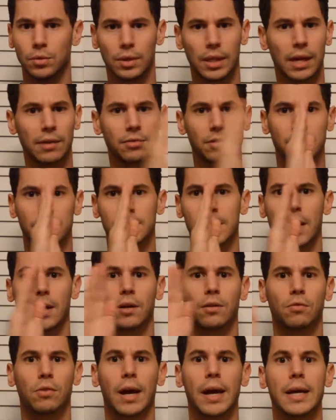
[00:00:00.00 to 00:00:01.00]
left, center,
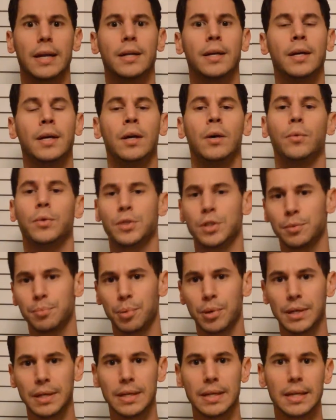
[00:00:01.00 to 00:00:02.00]
right, which is
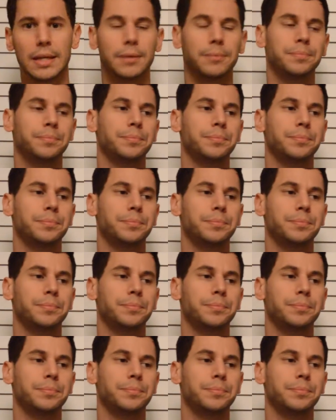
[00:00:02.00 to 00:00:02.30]
pretty neat.